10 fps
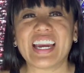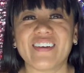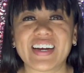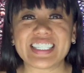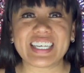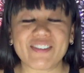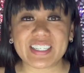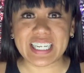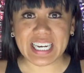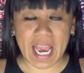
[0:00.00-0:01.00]
Anyways, he
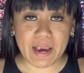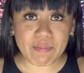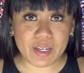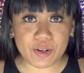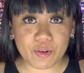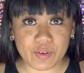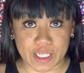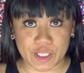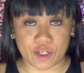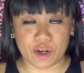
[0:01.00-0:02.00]
was named Little
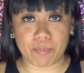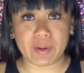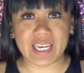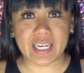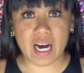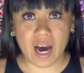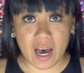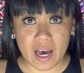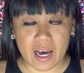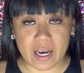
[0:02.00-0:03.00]
Richard
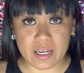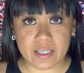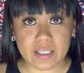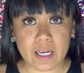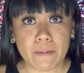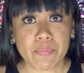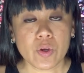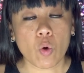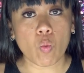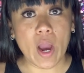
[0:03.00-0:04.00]
because
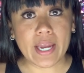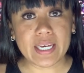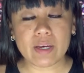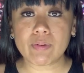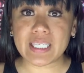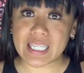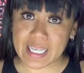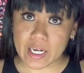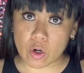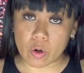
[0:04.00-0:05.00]
when he was
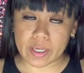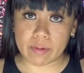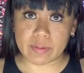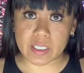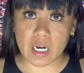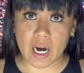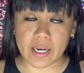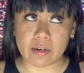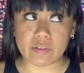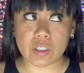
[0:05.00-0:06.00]
little, he was
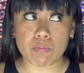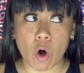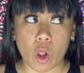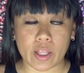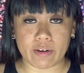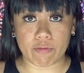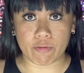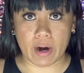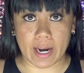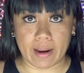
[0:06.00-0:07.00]
kind of small in
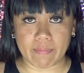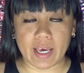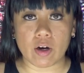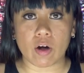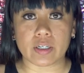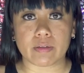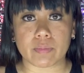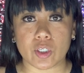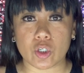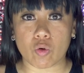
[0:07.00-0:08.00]
frame. They called him
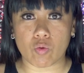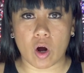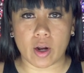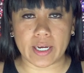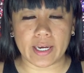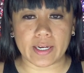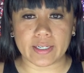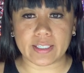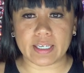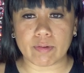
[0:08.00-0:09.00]
scrawny
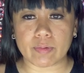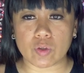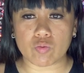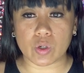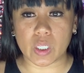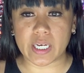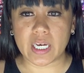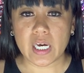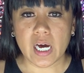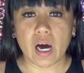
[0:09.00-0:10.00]
because he was really
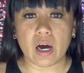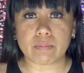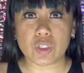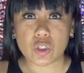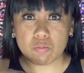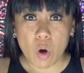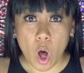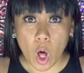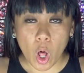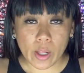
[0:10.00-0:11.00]
um,
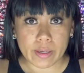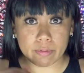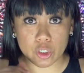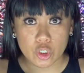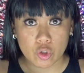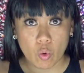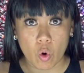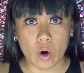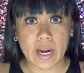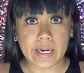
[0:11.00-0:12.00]
small, he was
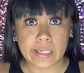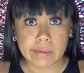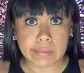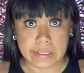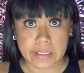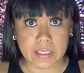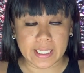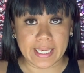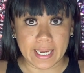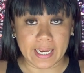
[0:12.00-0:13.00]
short, and he was
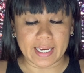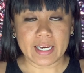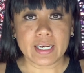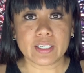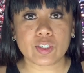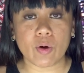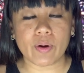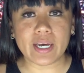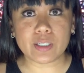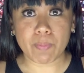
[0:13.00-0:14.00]
skinny. So
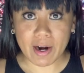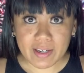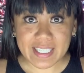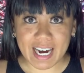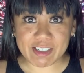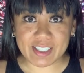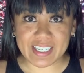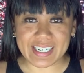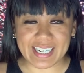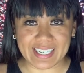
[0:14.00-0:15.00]
his parents
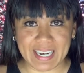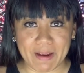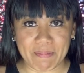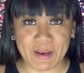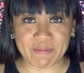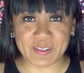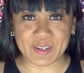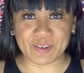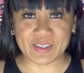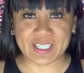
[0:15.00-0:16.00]
actually nicknamed him
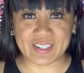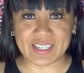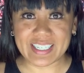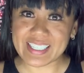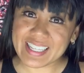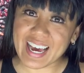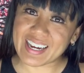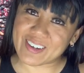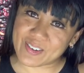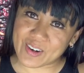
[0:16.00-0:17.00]
Little Richard. Isn't that
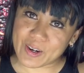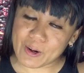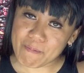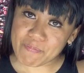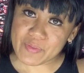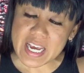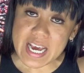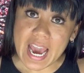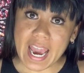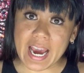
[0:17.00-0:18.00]
cool?
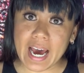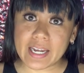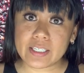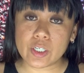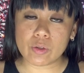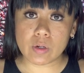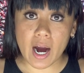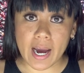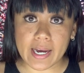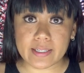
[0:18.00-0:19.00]
And you
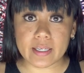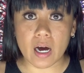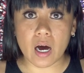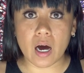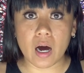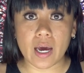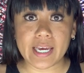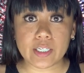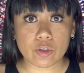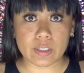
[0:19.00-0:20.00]
guys, uh,
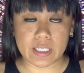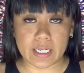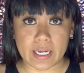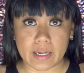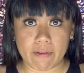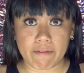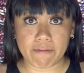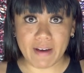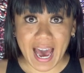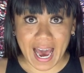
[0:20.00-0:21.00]
interesting
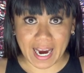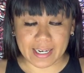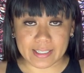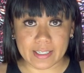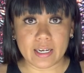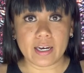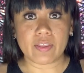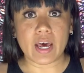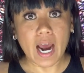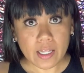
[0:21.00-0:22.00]
fact,
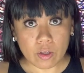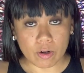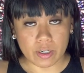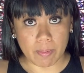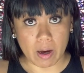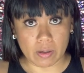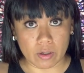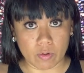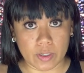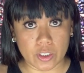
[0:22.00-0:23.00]
that I learned about
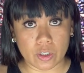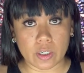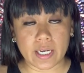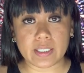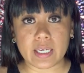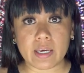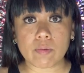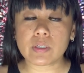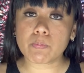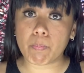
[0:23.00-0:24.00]
Little Richard is he
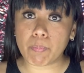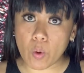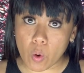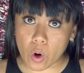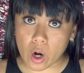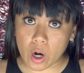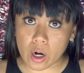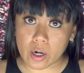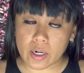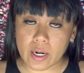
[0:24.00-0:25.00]
was
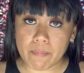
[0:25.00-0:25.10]
born